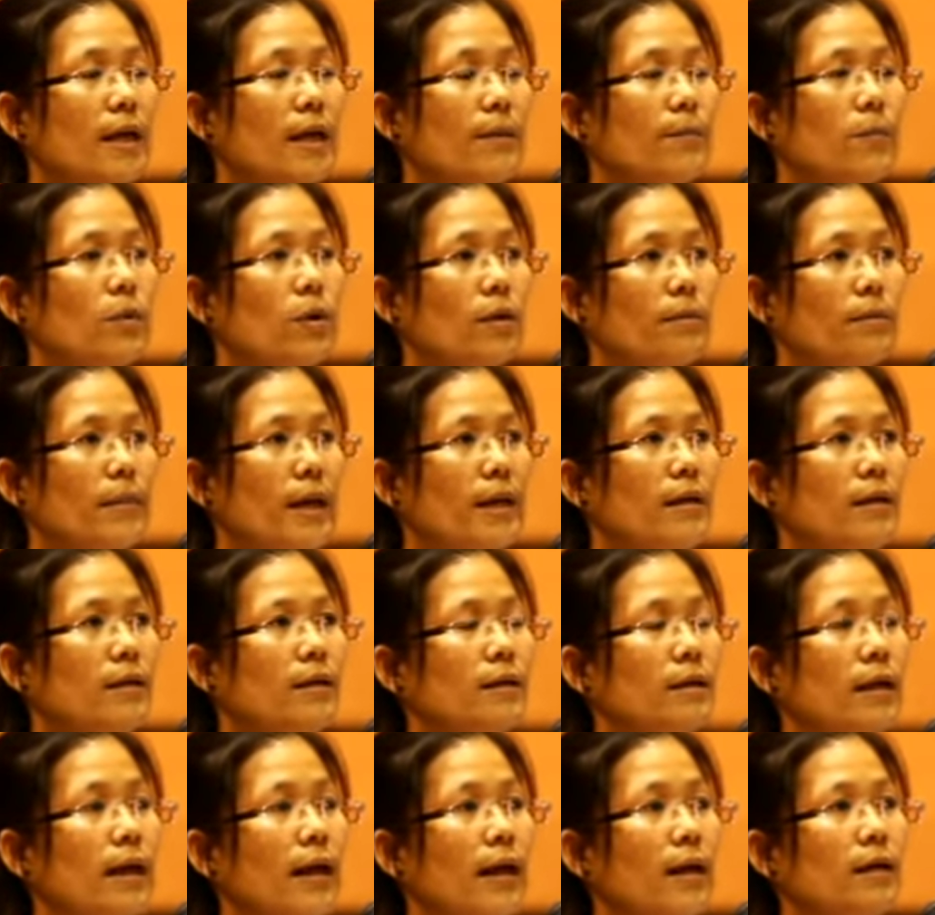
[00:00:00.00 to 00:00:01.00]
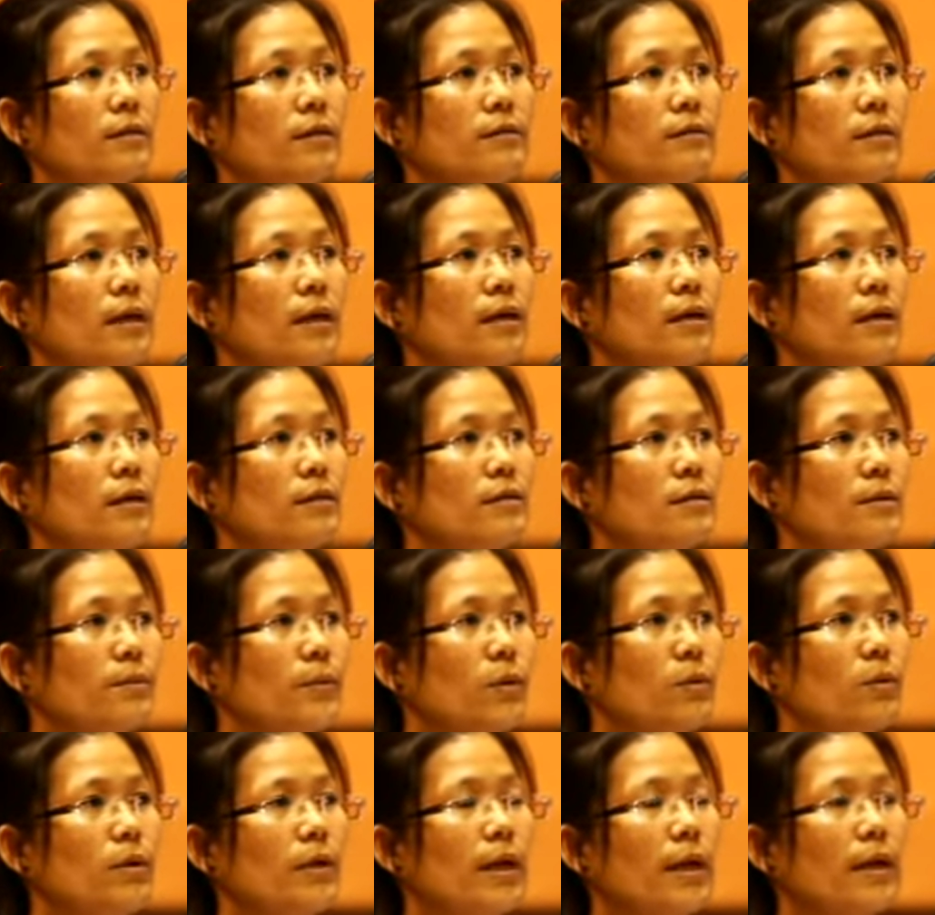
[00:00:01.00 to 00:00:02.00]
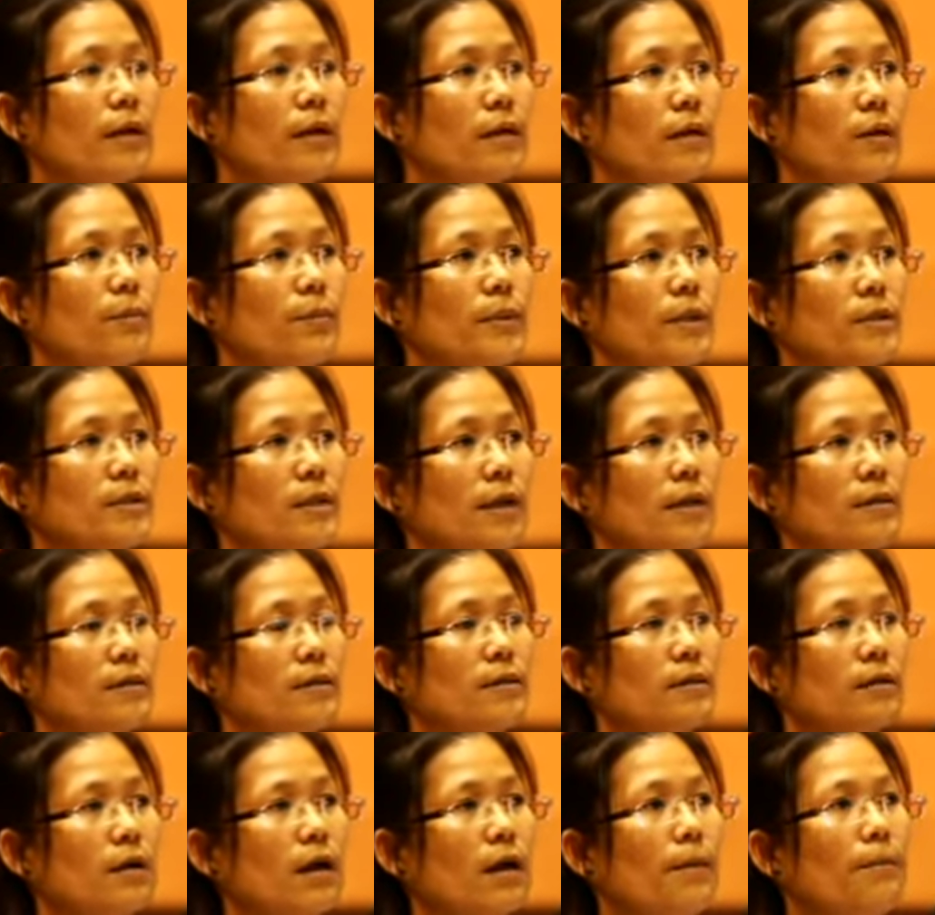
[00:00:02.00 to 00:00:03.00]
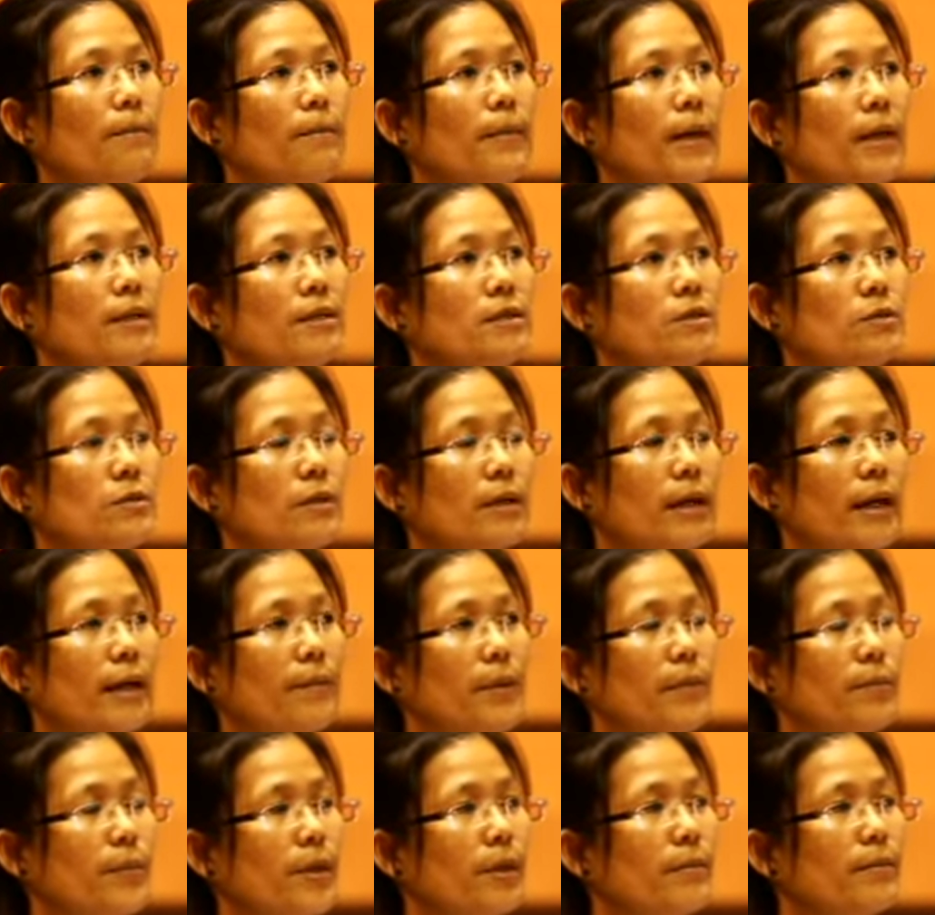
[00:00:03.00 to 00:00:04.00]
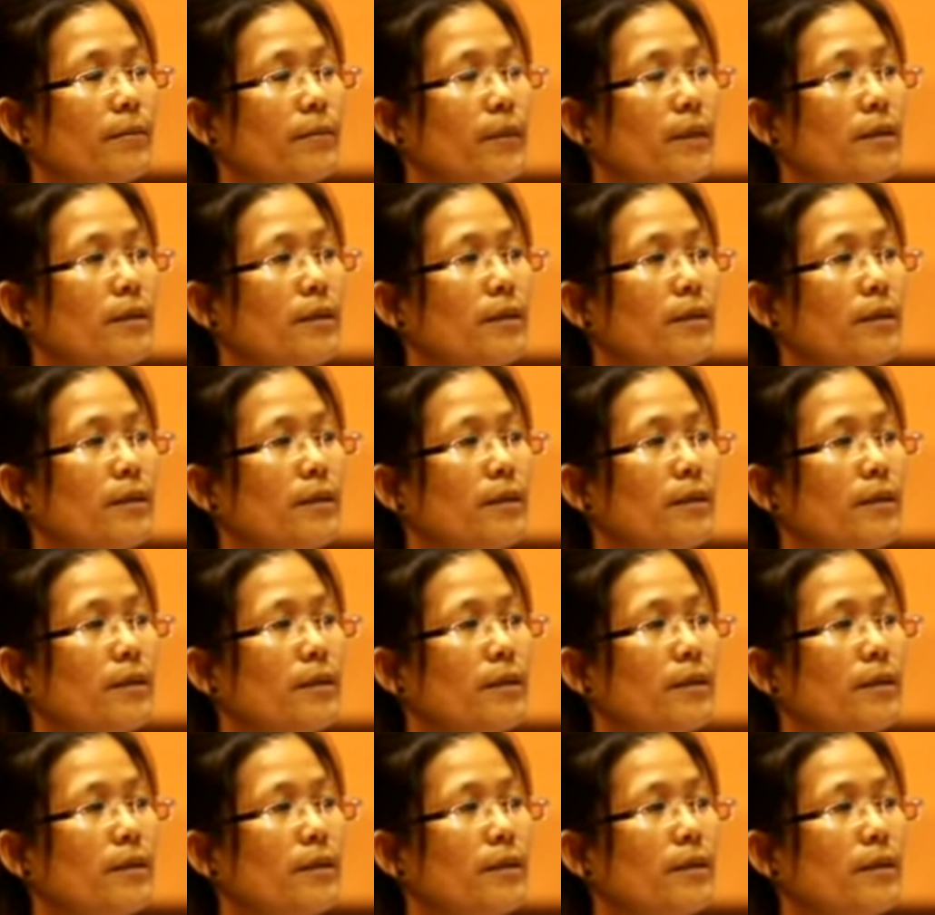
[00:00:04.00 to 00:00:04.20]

Just like the workers from Blossom mentioned,